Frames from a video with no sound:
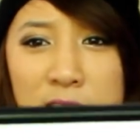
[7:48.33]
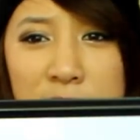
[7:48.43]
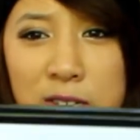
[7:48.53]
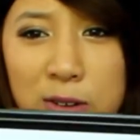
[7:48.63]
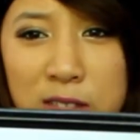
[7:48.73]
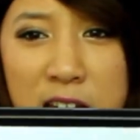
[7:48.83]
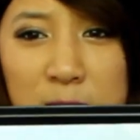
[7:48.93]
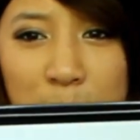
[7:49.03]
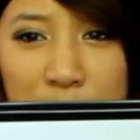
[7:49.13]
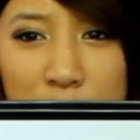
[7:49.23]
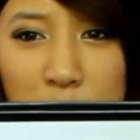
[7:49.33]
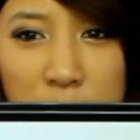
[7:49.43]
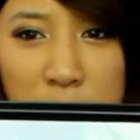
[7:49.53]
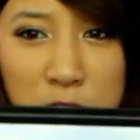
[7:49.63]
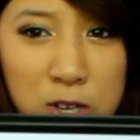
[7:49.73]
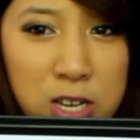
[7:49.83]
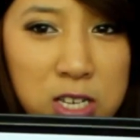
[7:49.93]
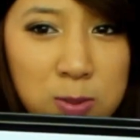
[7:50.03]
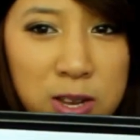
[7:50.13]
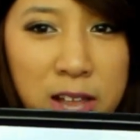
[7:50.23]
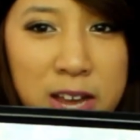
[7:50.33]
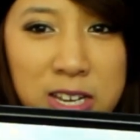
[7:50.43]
So that is pretty much what it turned out to be like.